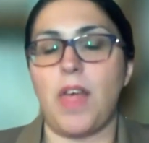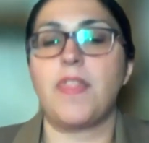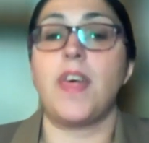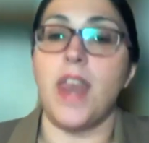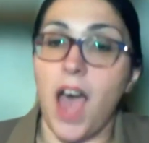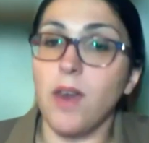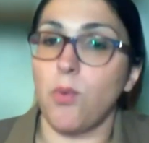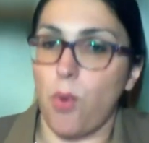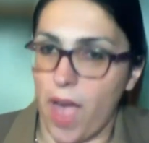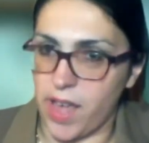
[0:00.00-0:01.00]
there
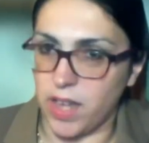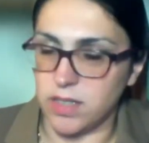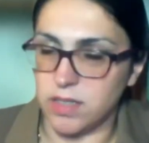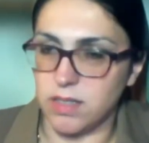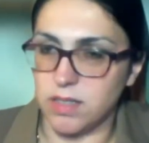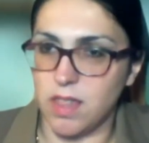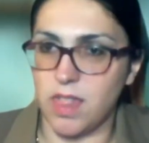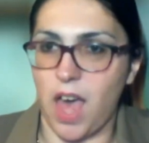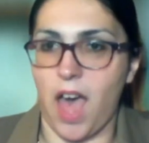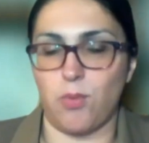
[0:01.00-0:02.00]
are ways
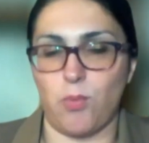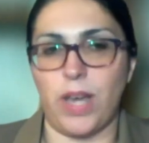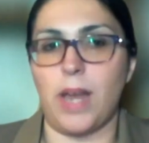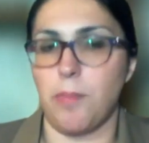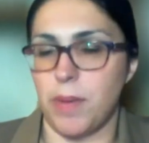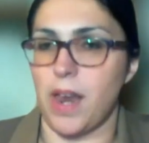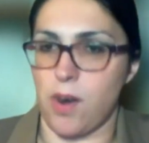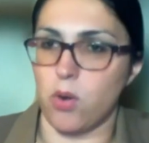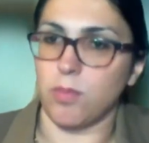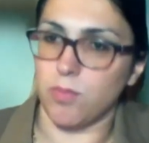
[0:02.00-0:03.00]
that we can be
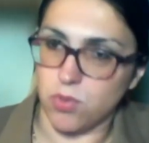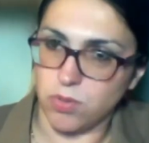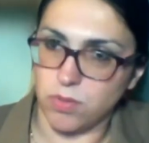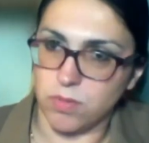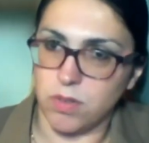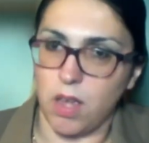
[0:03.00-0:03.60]
anonymous